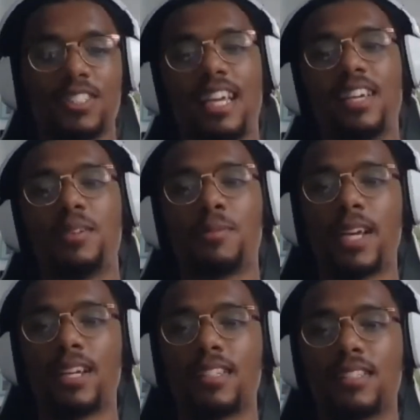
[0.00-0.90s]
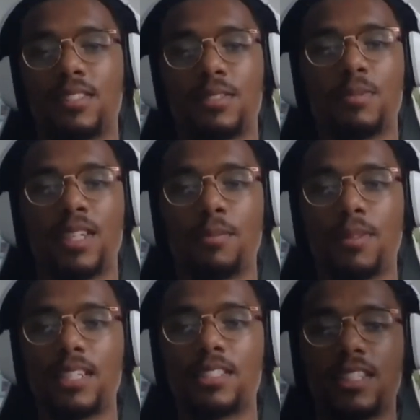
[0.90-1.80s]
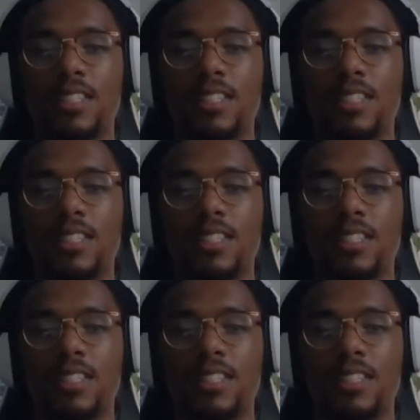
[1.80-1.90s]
Thank you, Brandon. This has been a pleasure.